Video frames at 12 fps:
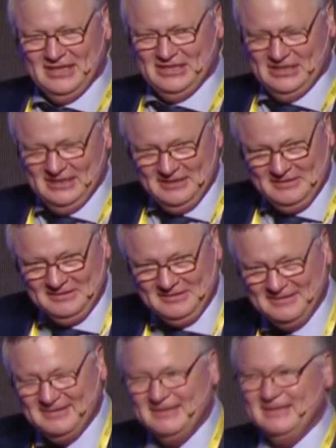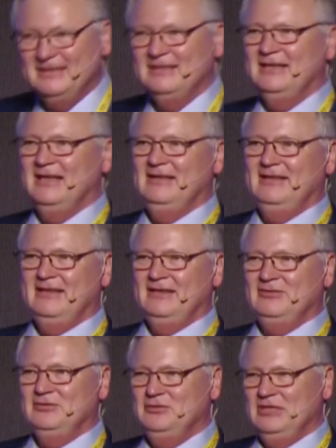a year, and
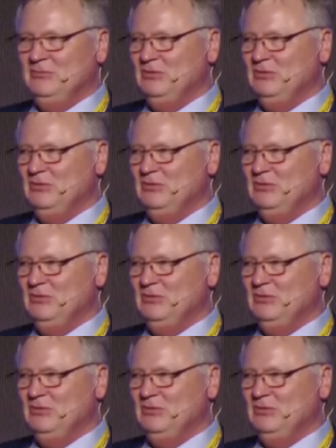there's no